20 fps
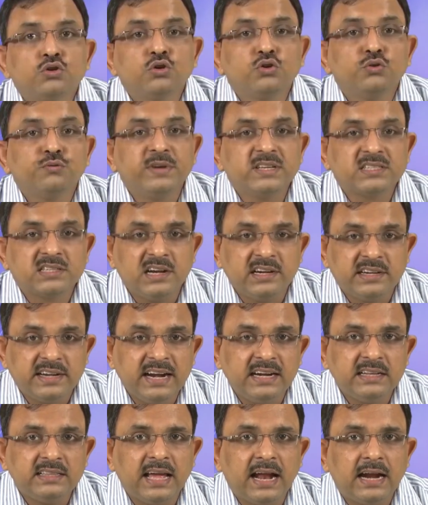to
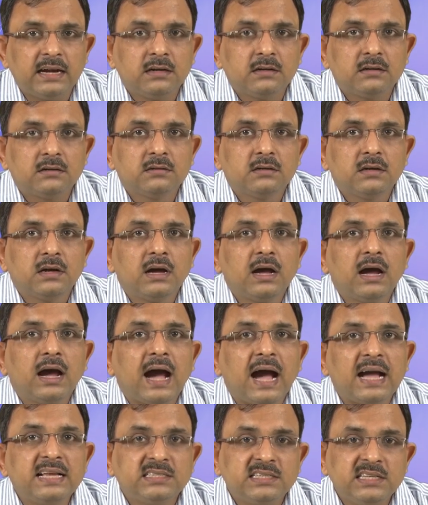facilitate that,
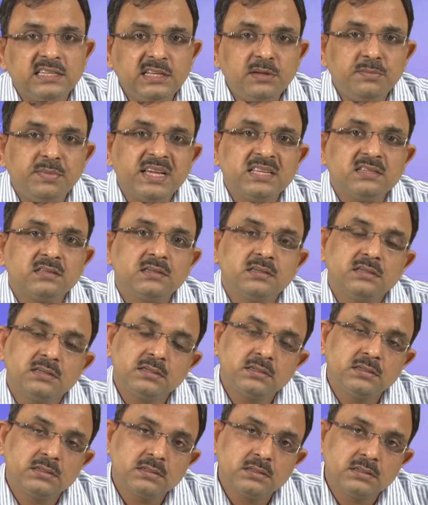ICT based
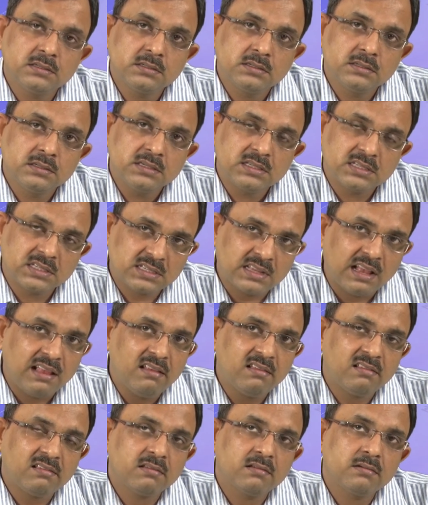
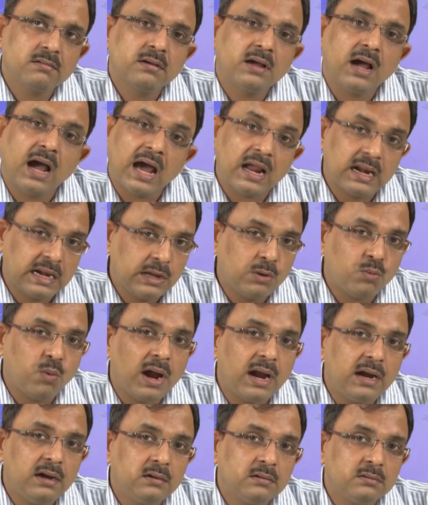skills are
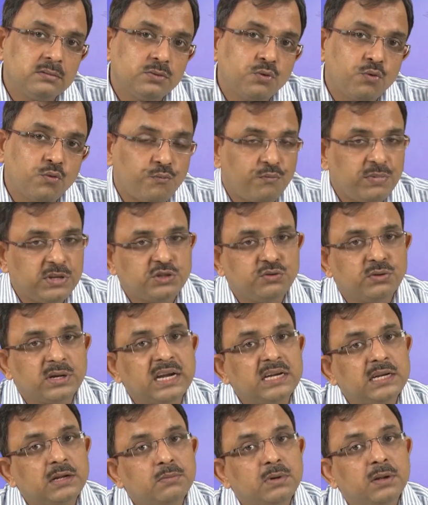required which you
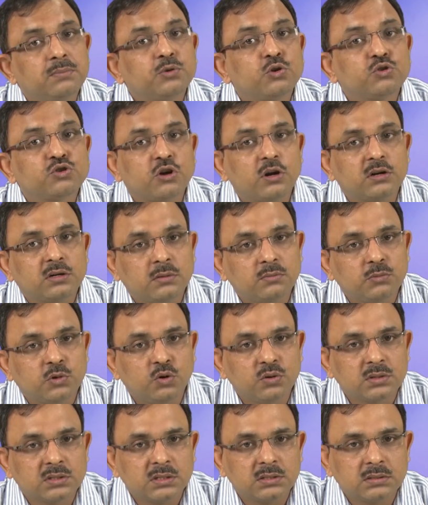can develop through short term
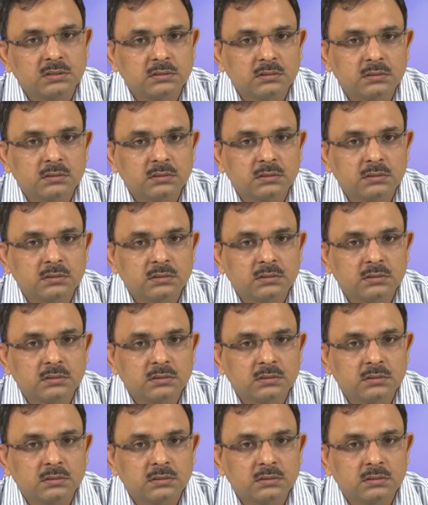courses.